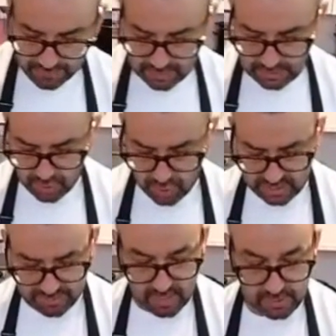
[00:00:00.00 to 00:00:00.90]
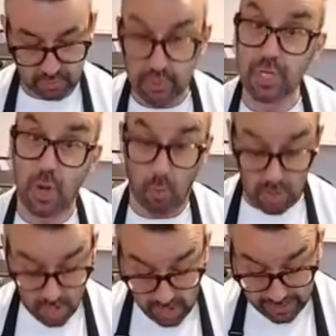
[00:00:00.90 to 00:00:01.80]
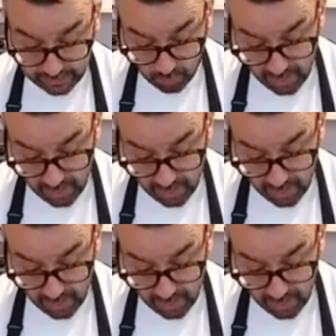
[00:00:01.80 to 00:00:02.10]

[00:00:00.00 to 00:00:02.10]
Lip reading: of sun-dried tomatoes. So I'm going to